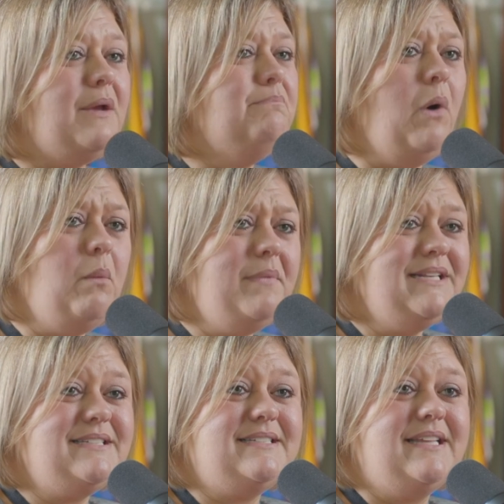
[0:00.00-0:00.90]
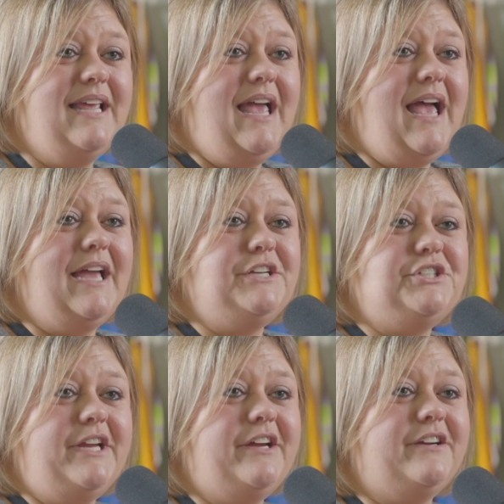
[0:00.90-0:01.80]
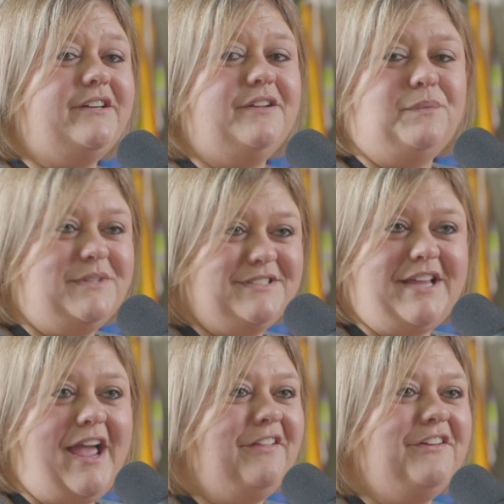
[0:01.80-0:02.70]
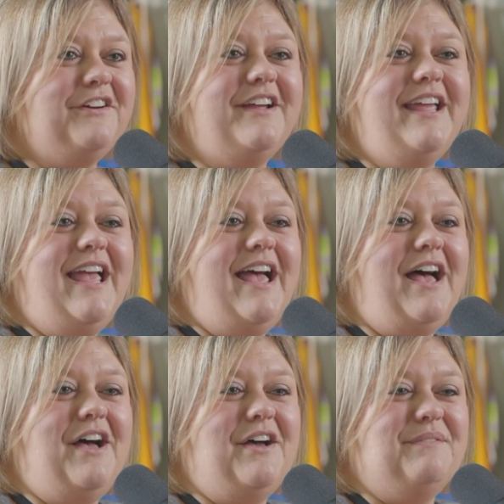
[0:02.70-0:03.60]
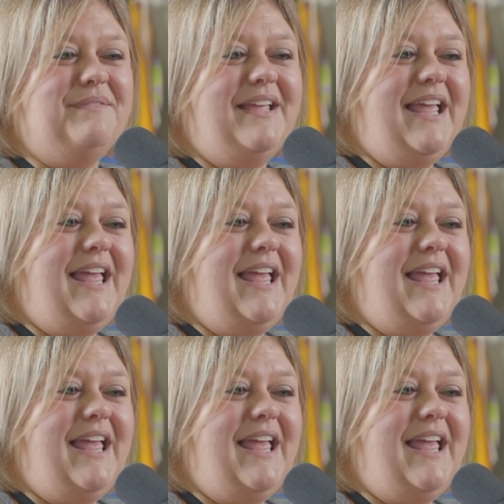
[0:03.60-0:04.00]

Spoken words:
moments I shared with Skylar.